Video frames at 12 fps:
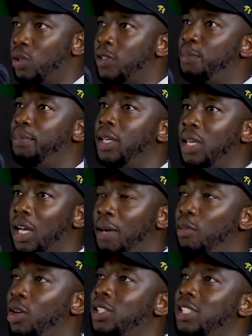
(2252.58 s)
or
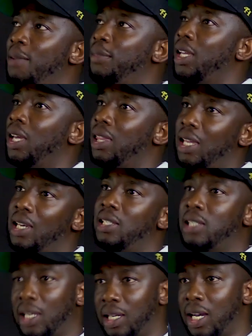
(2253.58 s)
speaking about something and then
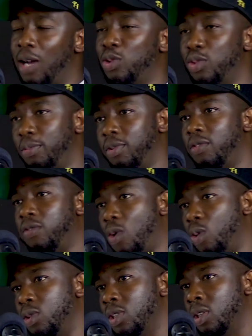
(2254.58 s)
it turning out to be
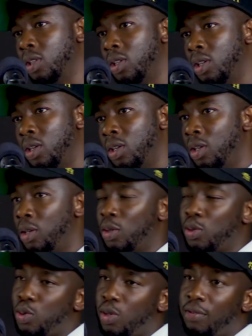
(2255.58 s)
false.
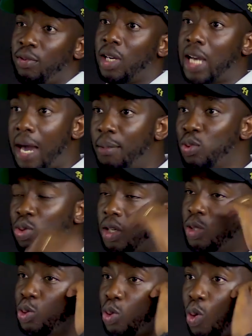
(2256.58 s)
So if you come
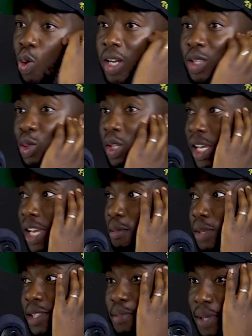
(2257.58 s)
to a show and you
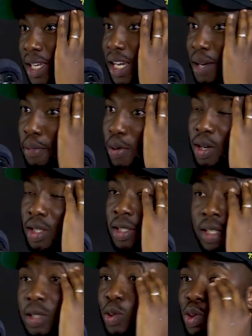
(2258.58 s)
hear me speaking about
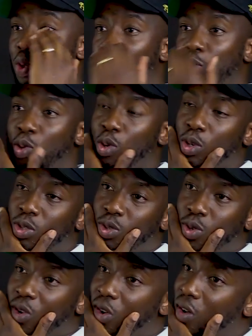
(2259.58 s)
Sisu John
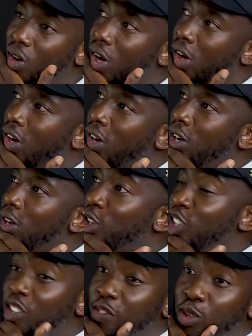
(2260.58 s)
Rhodes, or
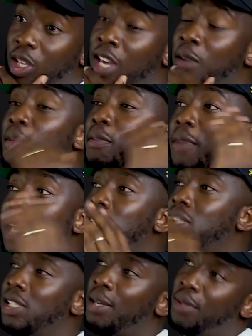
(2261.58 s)
if you hear me
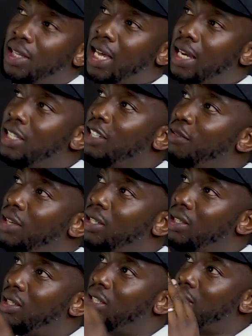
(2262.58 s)
mention something that
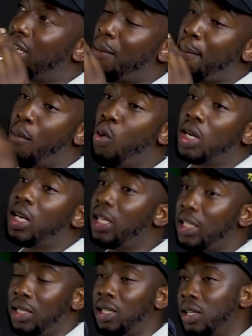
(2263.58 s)
even is
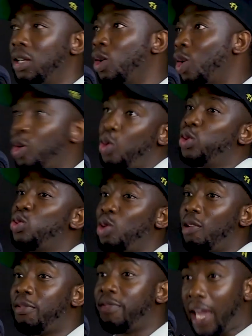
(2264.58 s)
remotely close
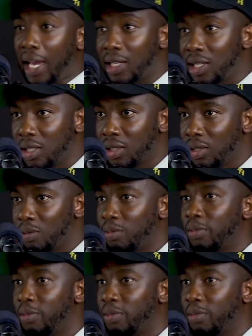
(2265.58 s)
to a fact,